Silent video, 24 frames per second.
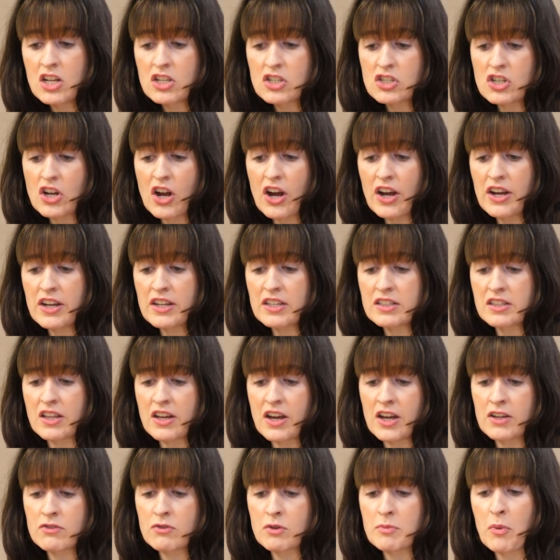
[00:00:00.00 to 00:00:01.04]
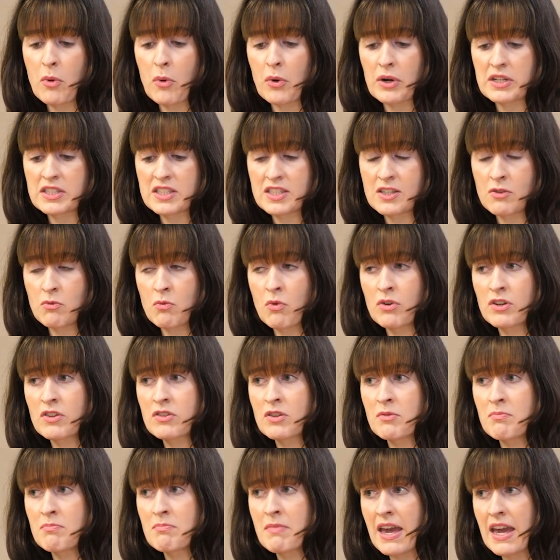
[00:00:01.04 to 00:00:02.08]
Childline reports that one of
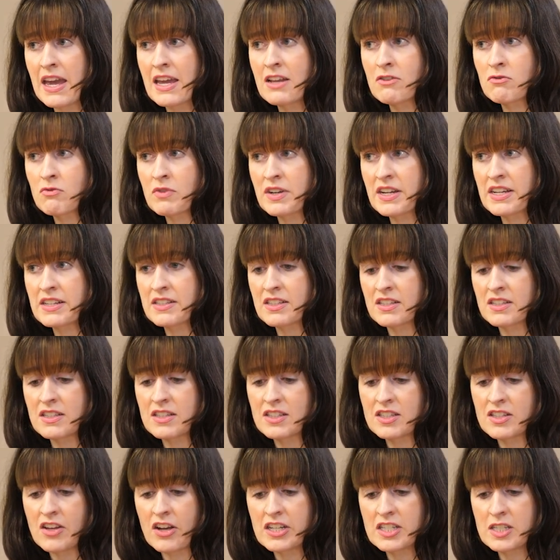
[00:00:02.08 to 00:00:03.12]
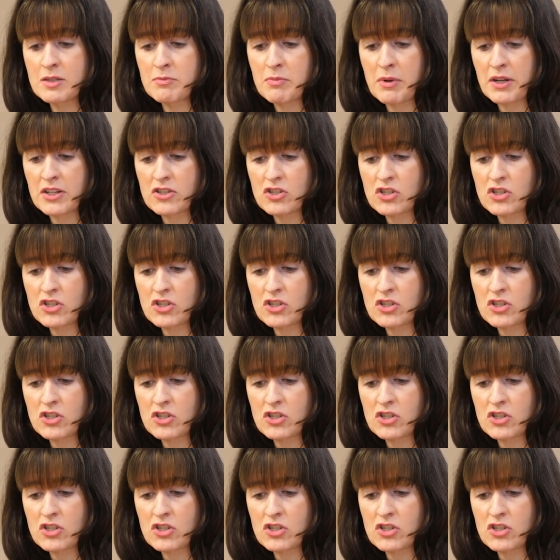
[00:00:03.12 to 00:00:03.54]
the main reasons cited by